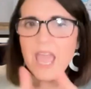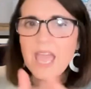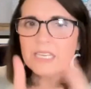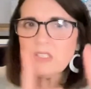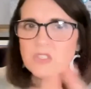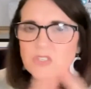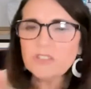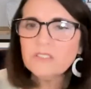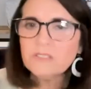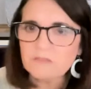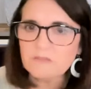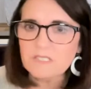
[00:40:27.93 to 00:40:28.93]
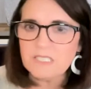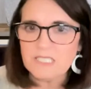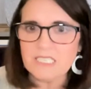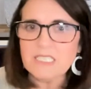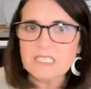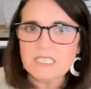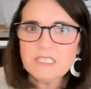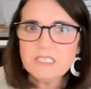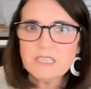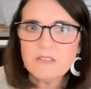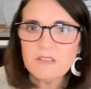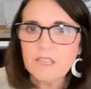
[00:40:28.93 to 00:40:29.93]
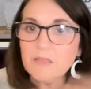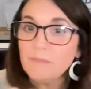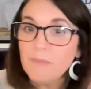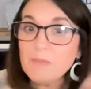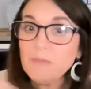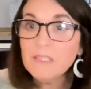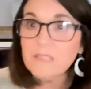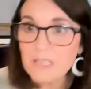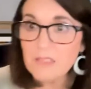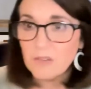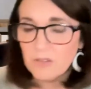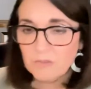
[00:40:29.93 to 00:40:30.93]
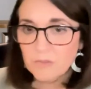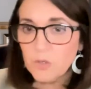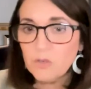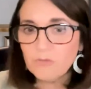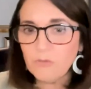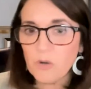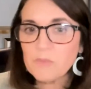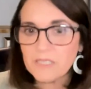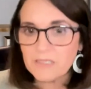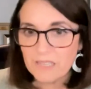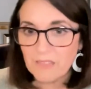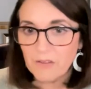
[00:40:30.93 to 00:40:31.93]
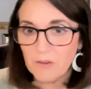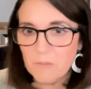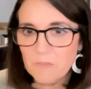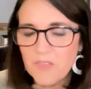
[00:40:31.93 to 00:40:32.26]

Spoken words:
And in certain diseases, it may be lethal, uniformly lethal.